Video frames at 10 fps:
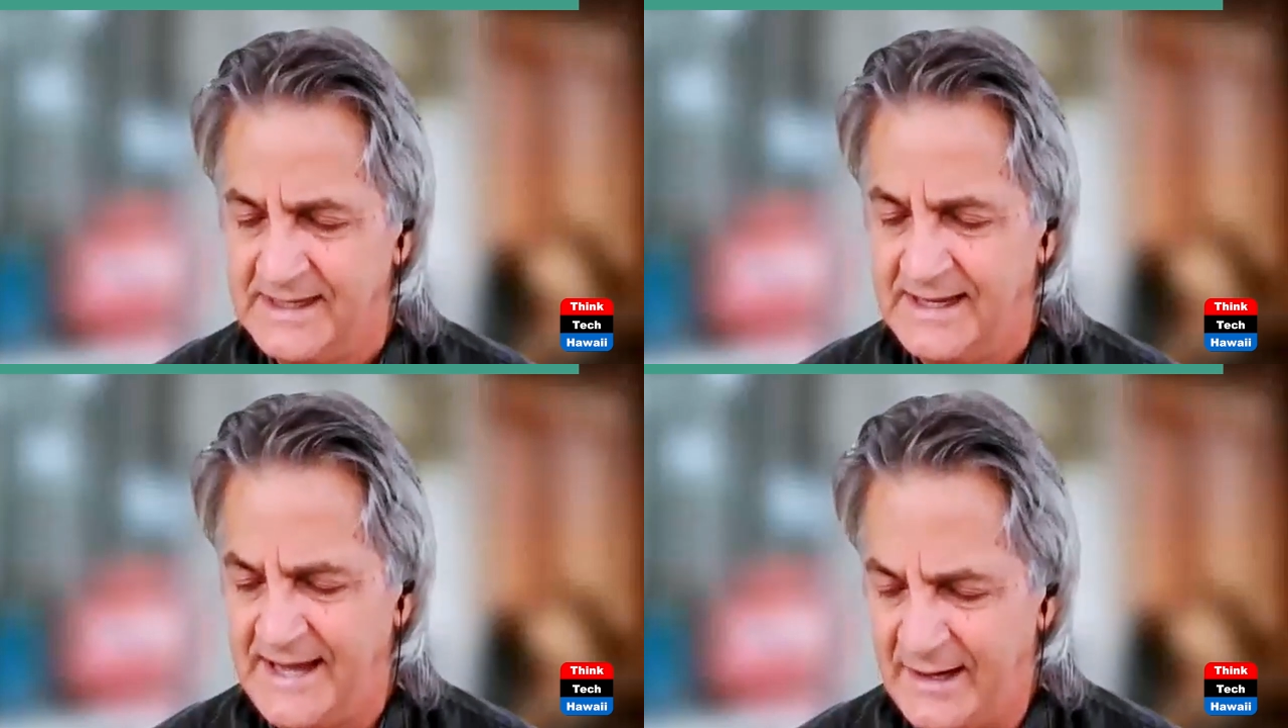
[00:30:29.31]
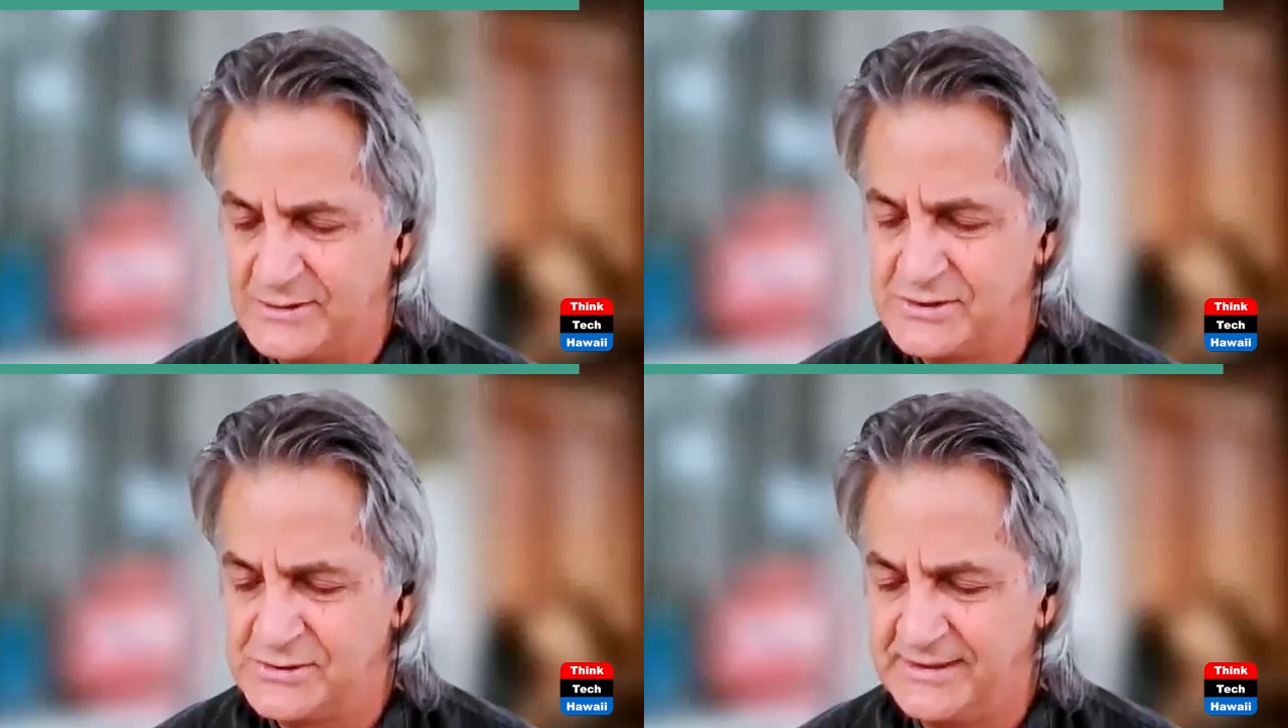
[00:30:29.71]
How
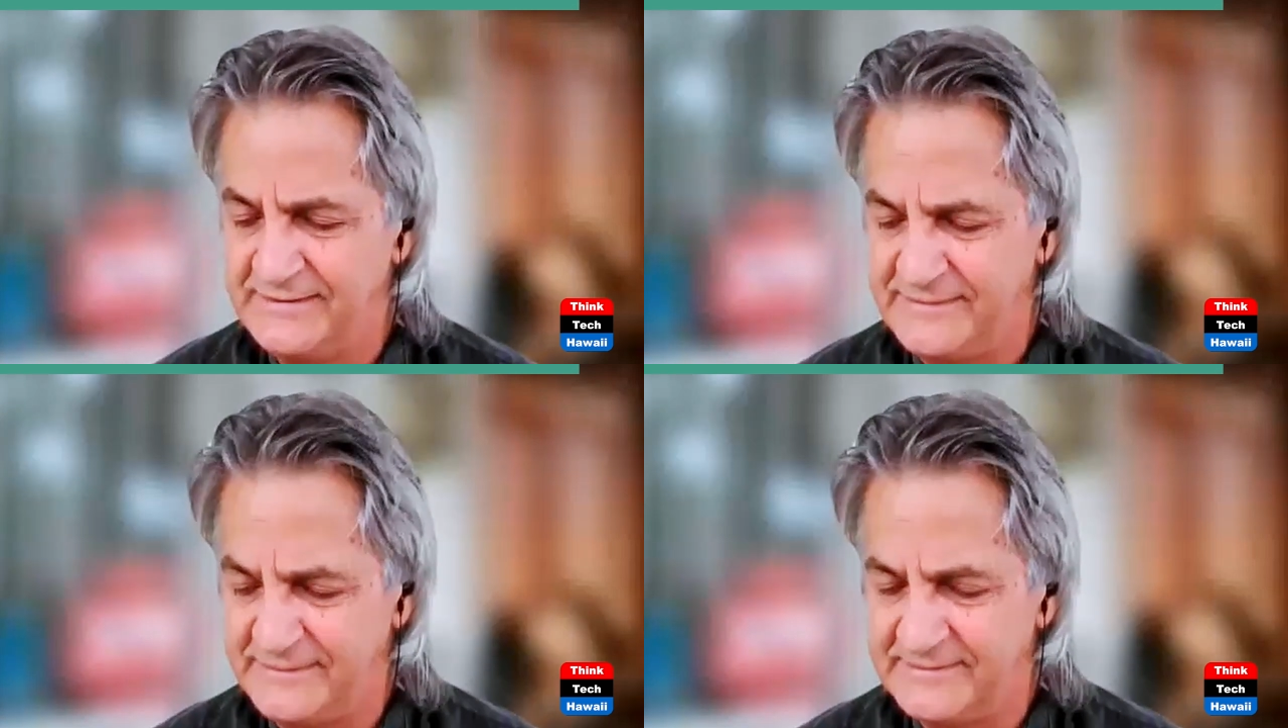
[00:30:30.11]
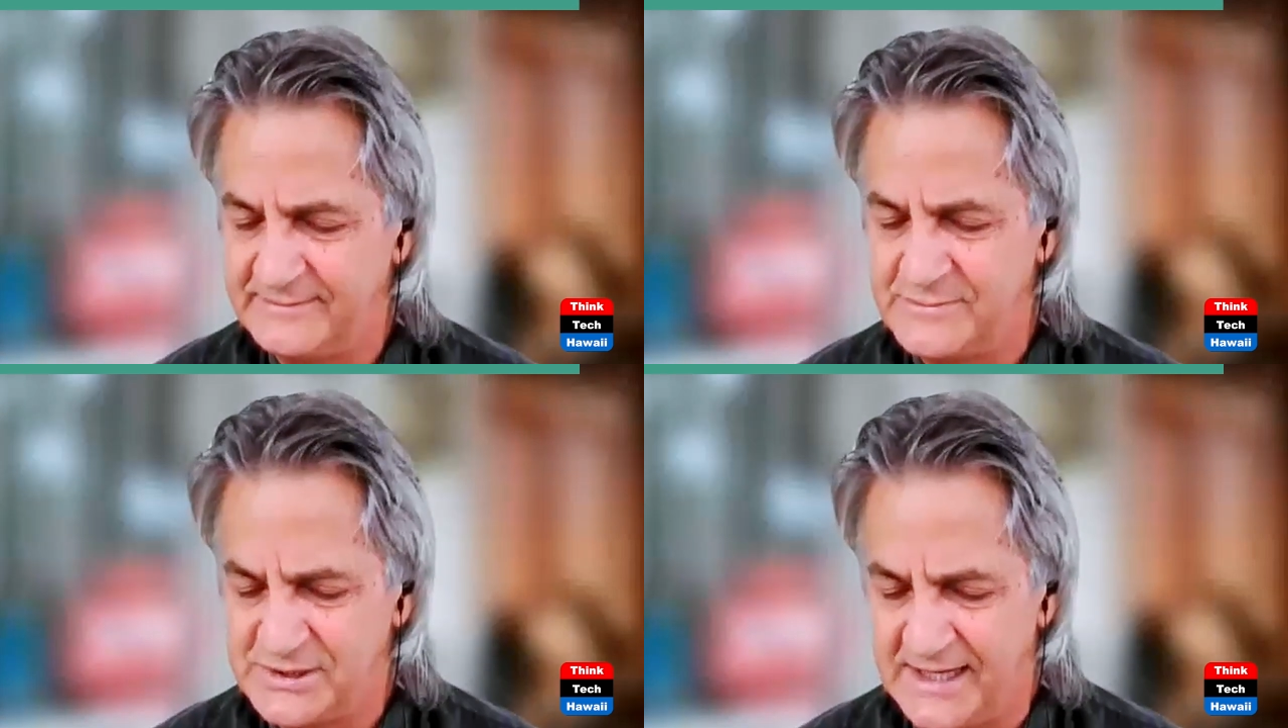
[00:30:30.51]
should its
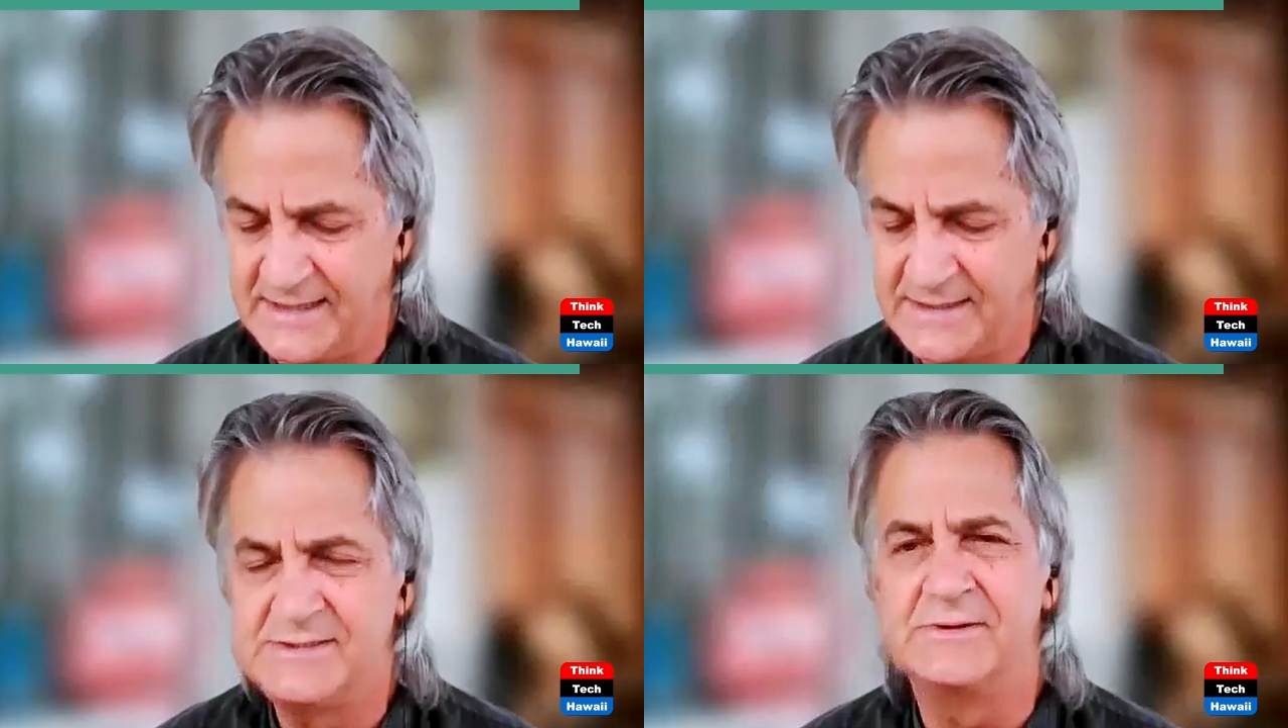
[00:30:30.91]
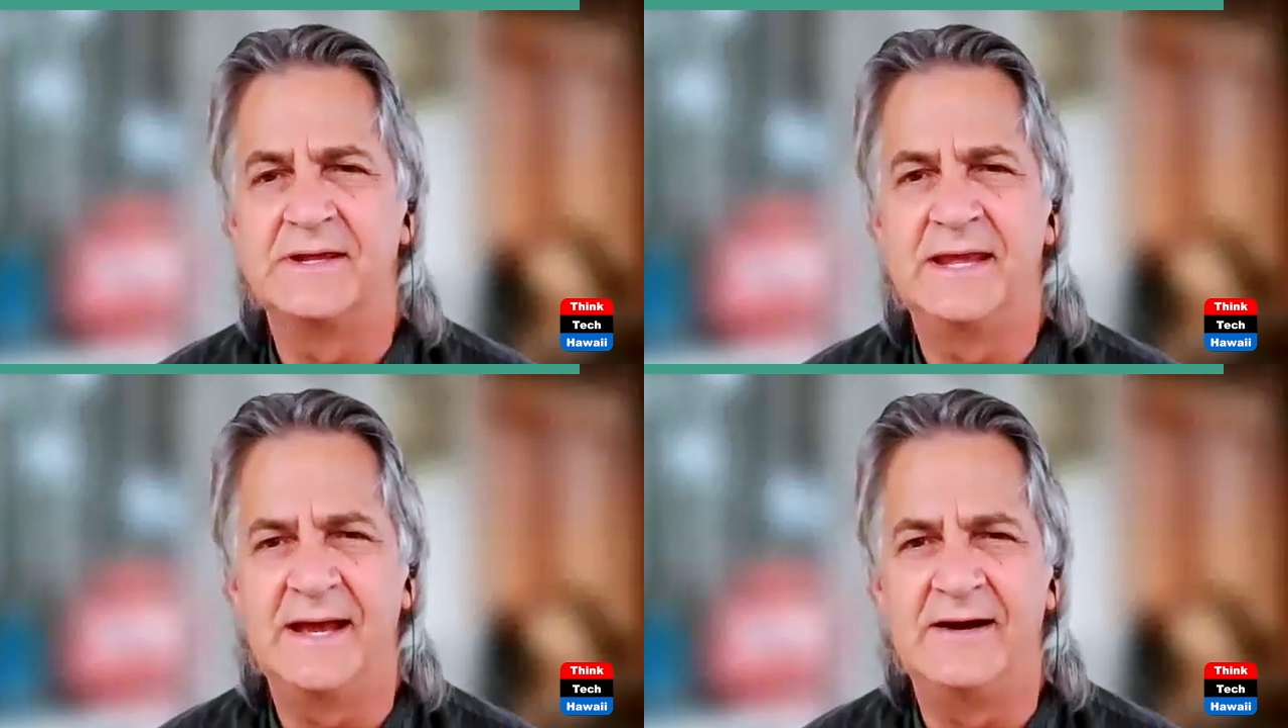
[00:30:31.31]
system change to
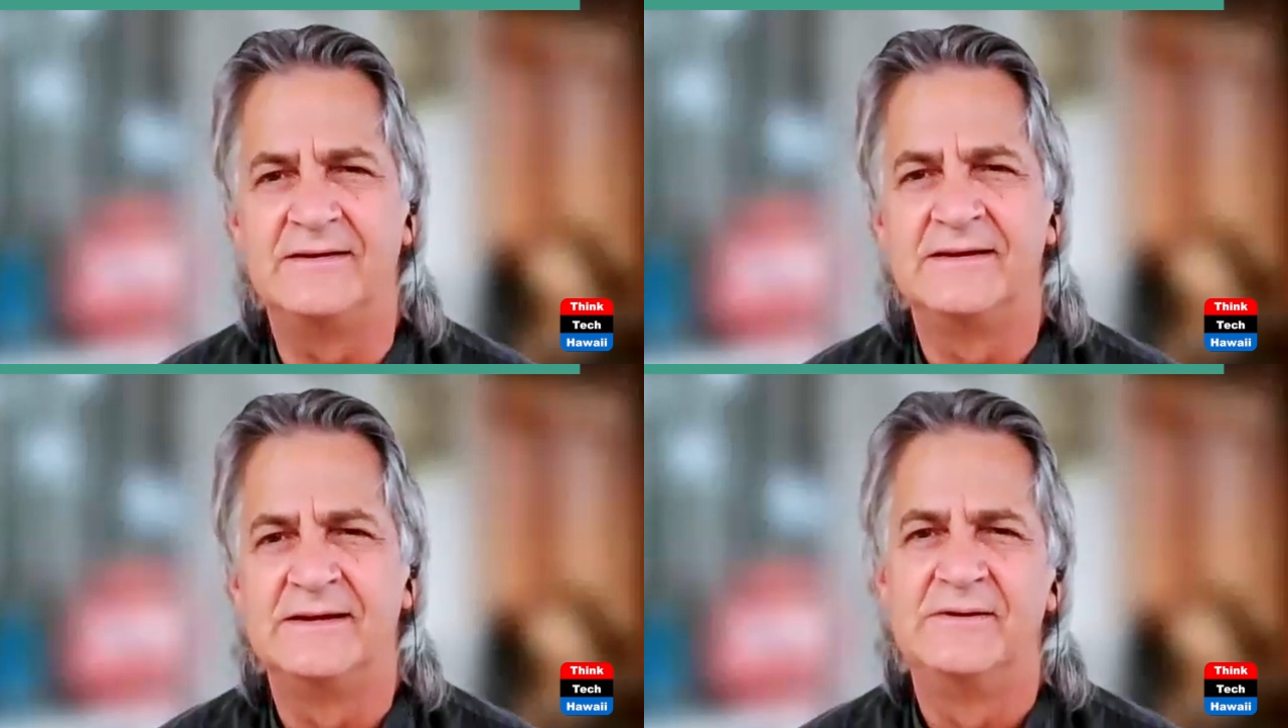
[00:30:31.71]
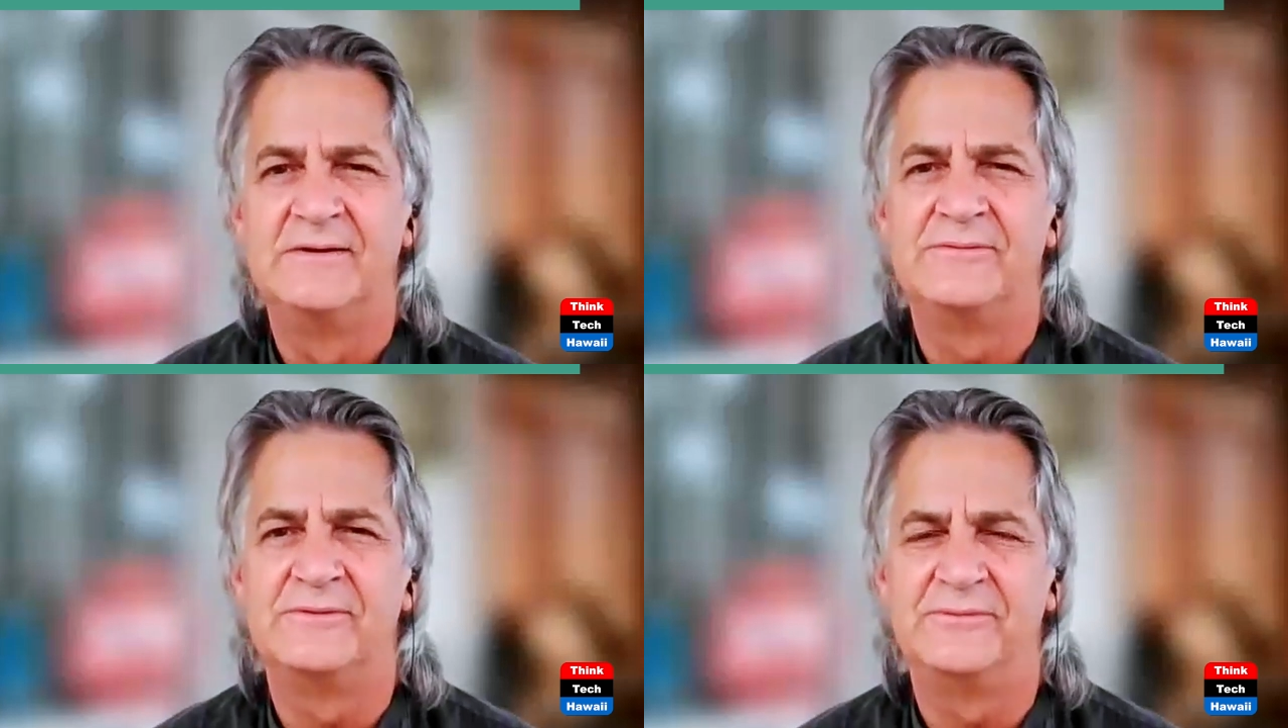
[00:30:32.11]
account
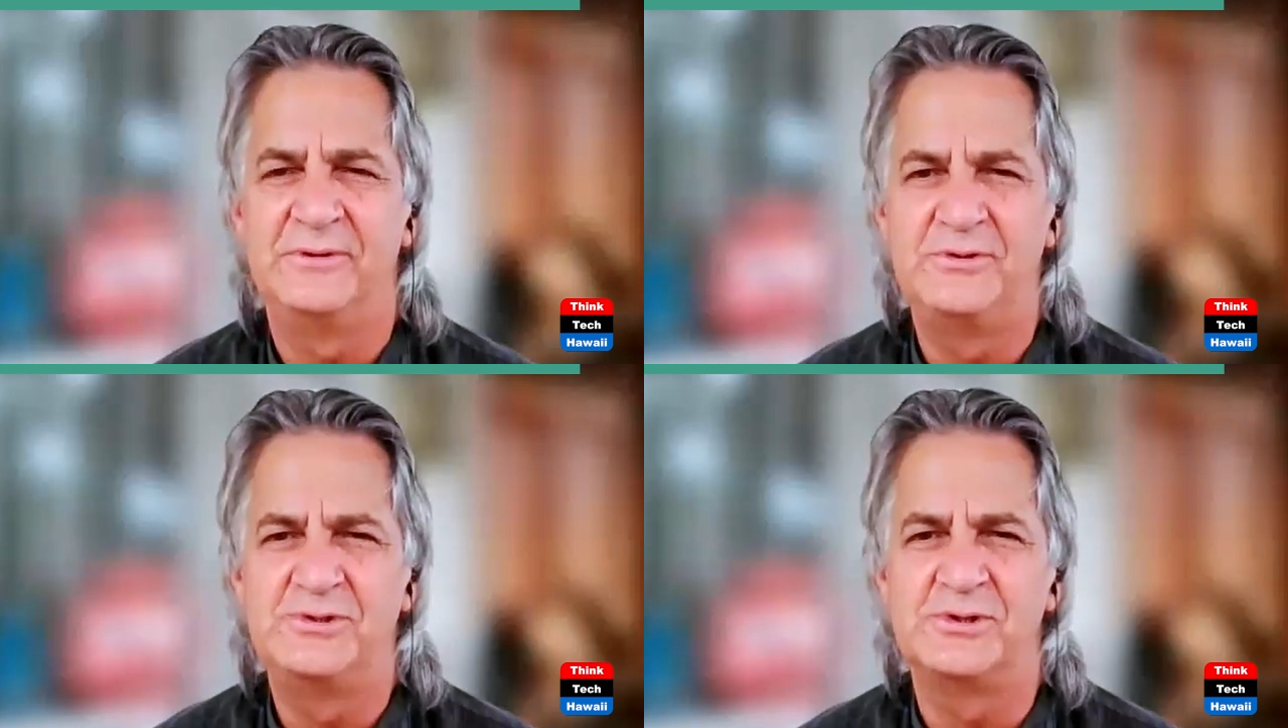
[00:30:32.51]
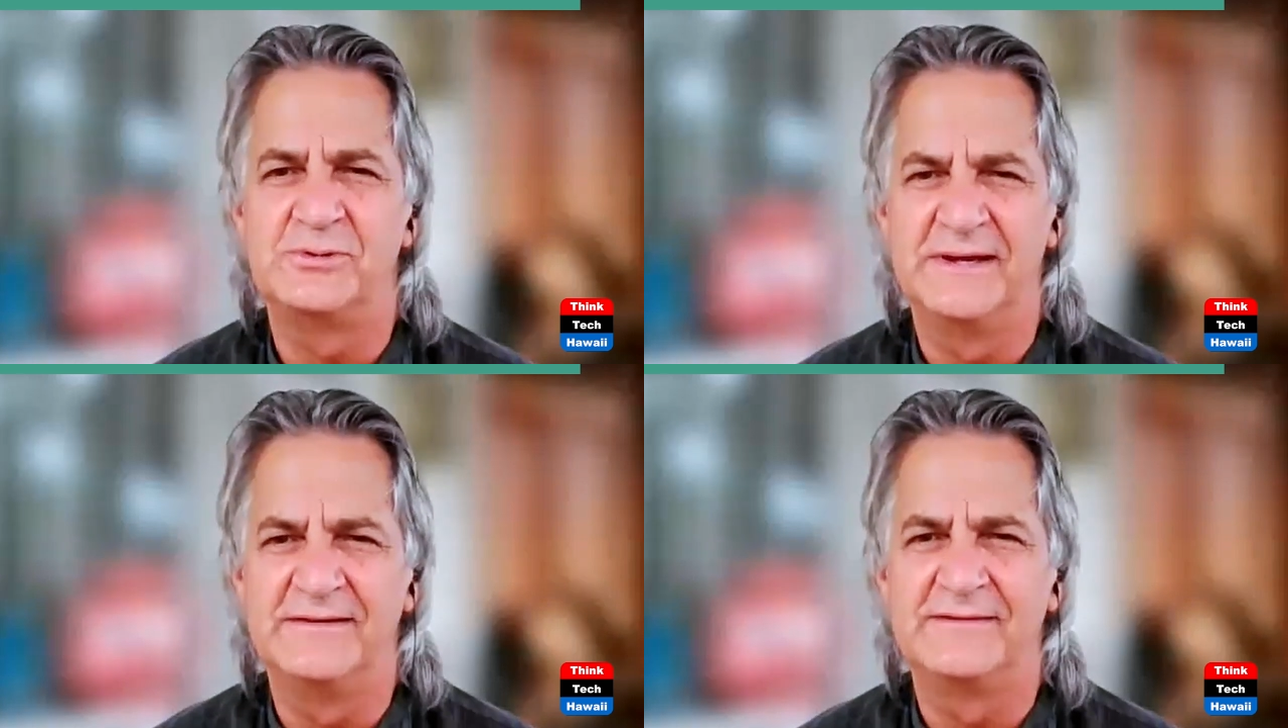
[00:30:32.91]
for future
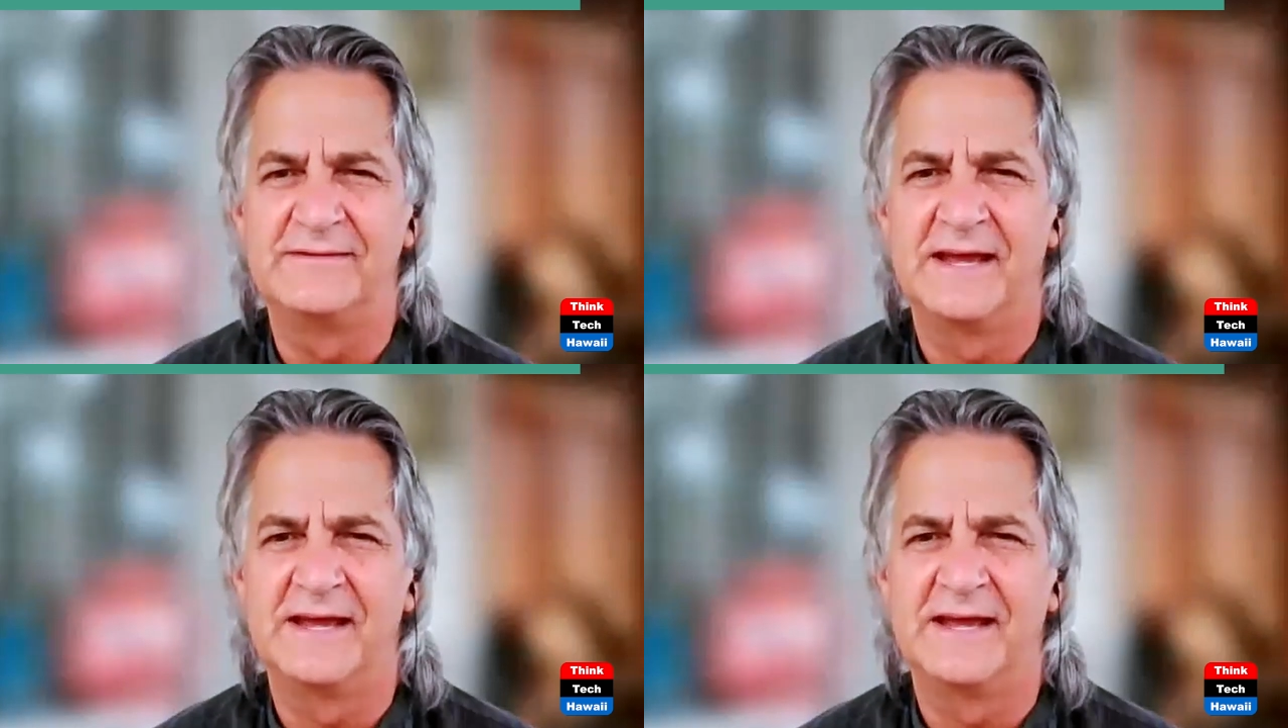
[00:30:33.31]
risk?